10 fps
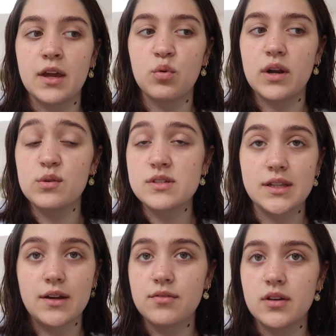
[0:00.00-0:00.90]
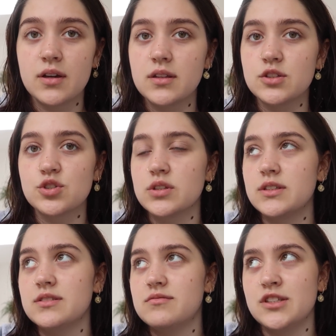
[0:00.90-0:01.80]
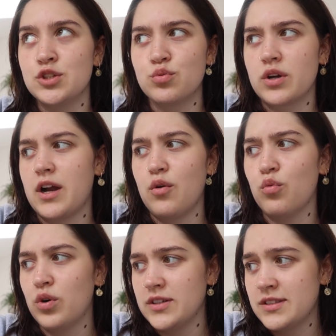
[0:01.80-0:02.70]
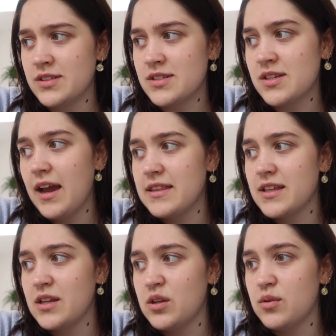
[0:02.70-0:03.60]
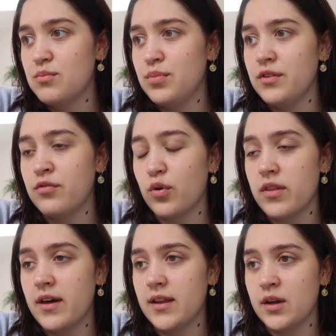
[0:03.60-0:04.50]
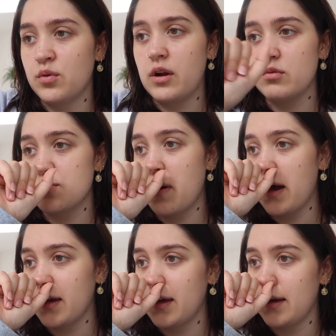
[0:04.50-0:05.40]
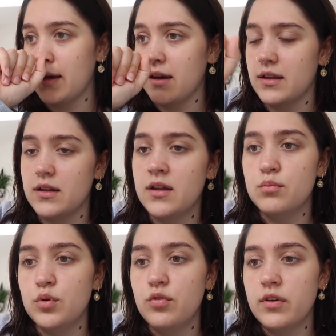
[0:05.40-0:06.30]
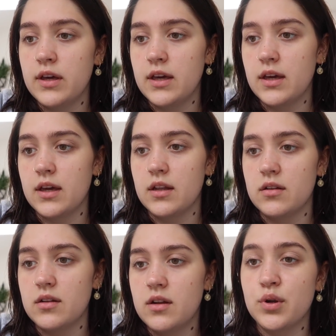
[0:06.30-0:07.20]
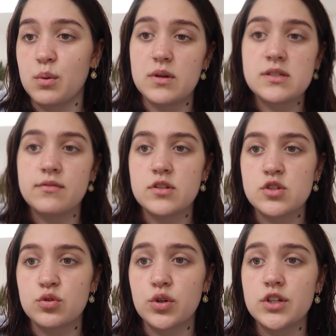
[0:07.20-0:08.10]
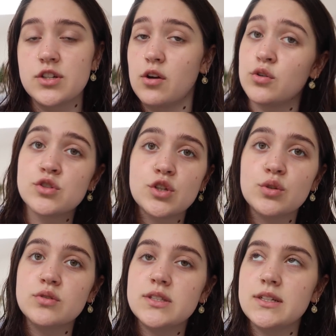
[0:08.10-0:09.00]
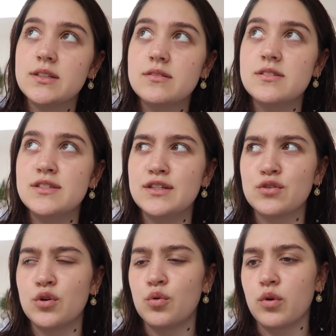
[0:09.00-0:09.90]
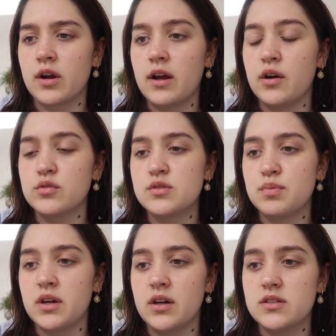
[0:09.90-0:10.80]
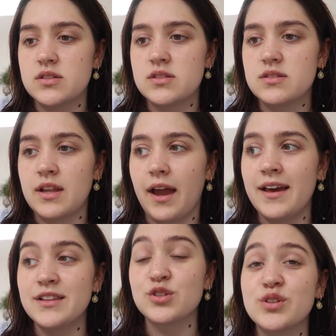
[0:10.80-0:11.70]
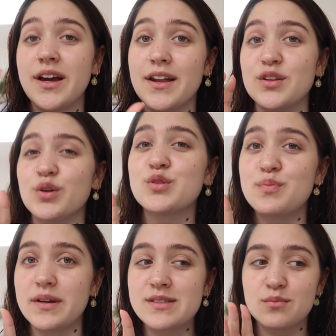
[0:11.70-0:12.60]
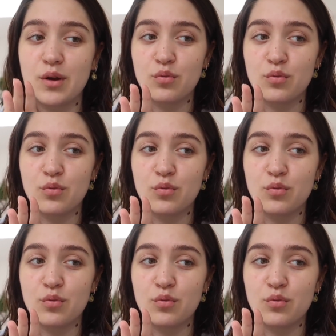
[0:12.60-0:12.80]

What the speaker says: Like when I was in Latvia, literally didn't work out once. And then before that, like when I was packing and moving and putting myself into storage, I also did zero workouts because like I literally had no space in my